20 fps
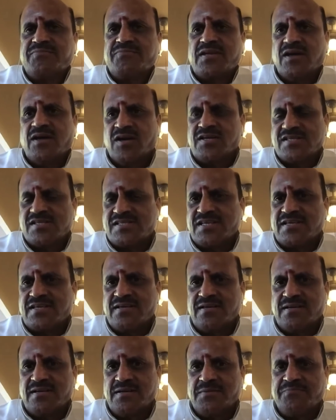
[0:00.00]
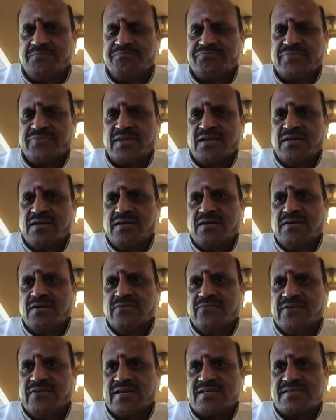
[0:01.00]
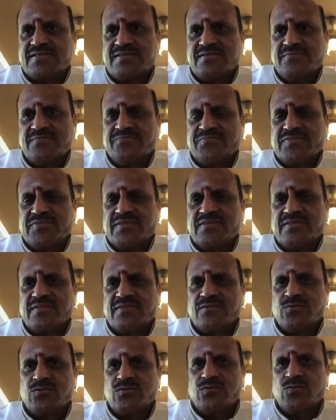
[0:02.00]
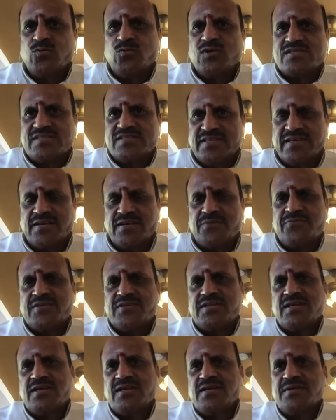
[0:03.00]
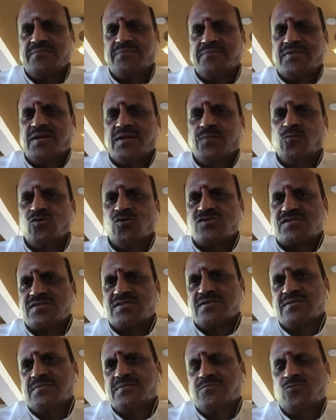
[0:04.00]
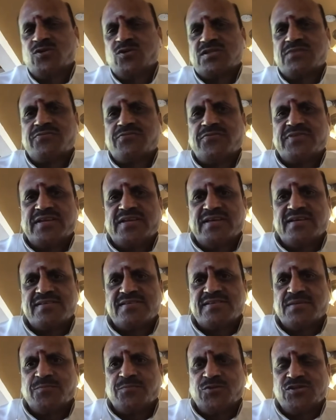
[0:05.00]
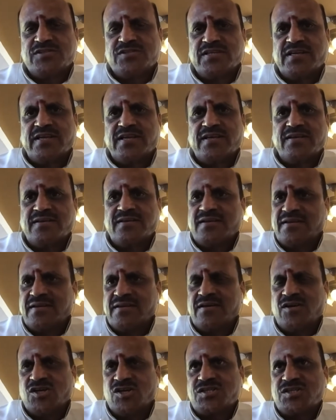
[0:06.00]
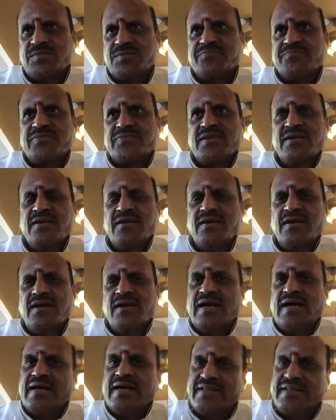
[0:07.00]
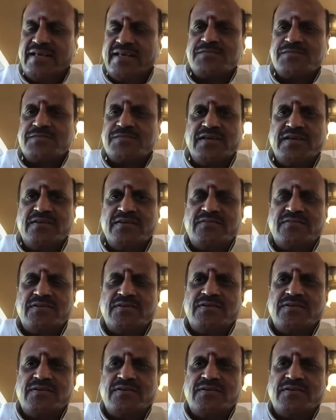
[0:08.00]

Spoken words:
artistical works, who was here for the almost more than 50 years in Puducherry in ashram. And he has been